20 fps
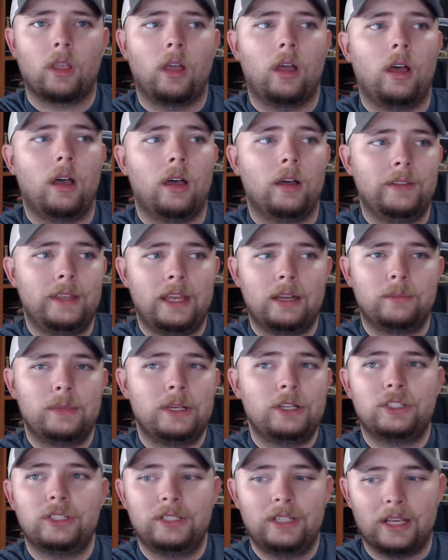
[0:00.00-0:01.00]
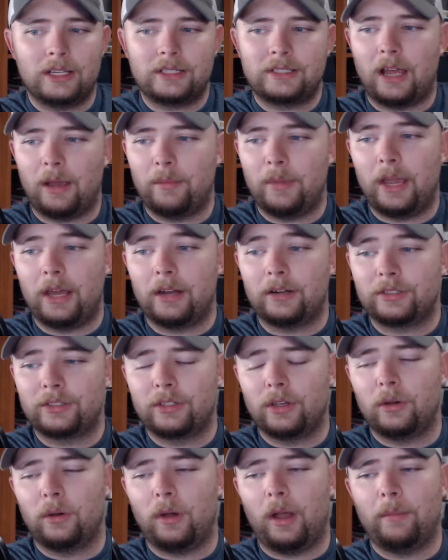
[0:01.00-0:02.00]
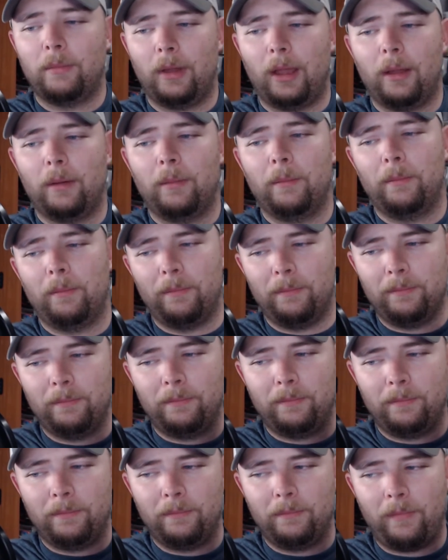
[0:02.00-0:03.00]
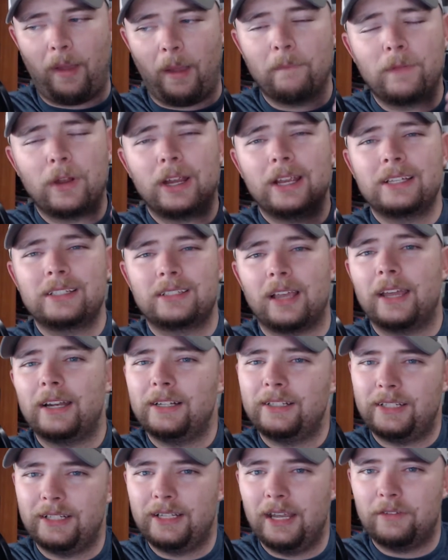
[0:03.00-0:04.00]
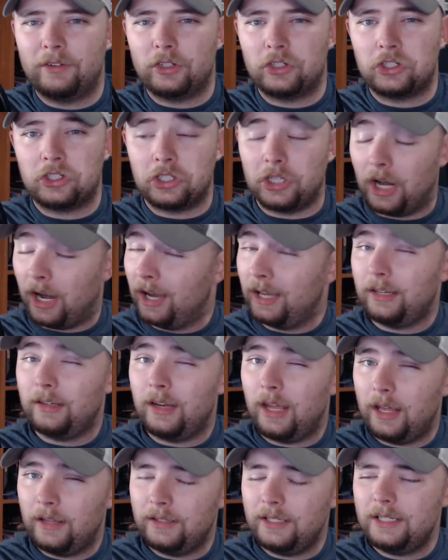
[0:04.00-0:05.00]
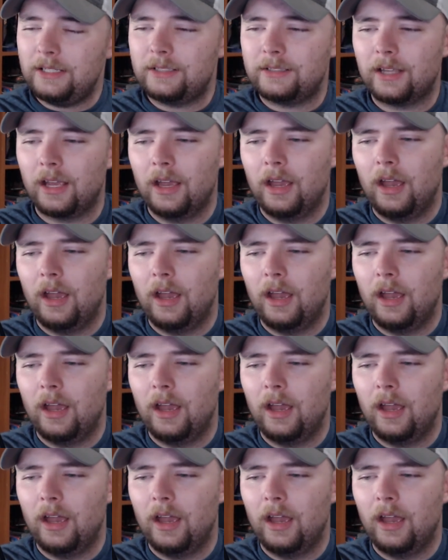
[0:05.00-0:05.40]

The animation does not matter. So I'm very excited to give it a shot. At least